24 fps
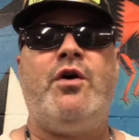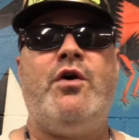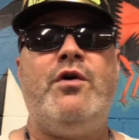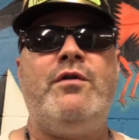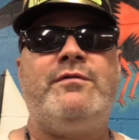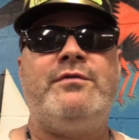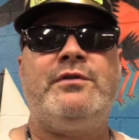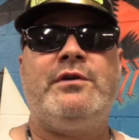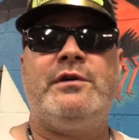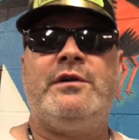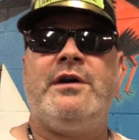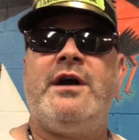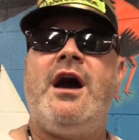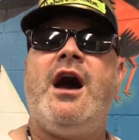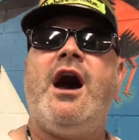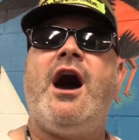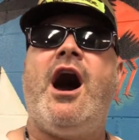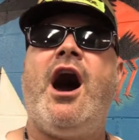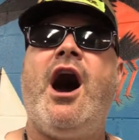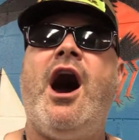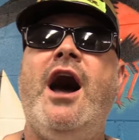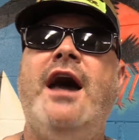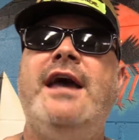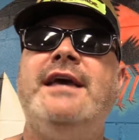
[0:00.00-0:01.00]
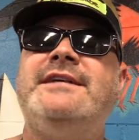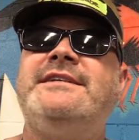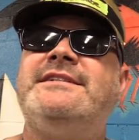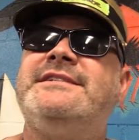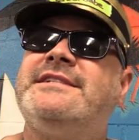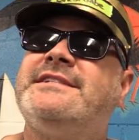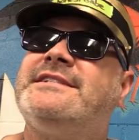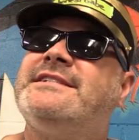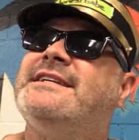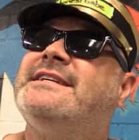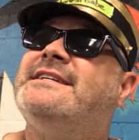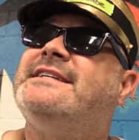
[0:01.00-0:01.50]
over
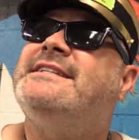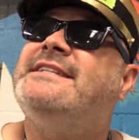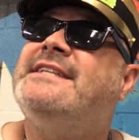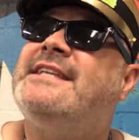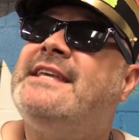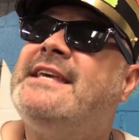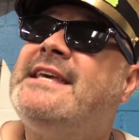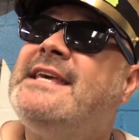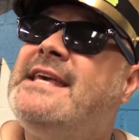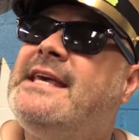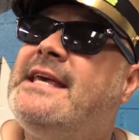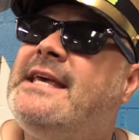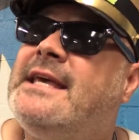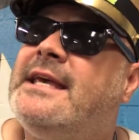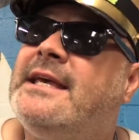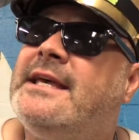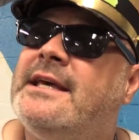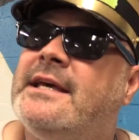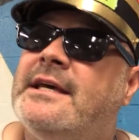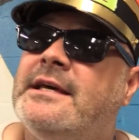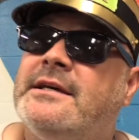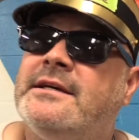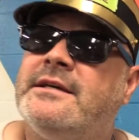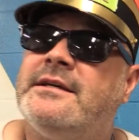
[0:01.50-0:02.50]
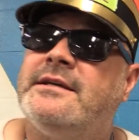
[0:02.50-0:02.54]
iced tea.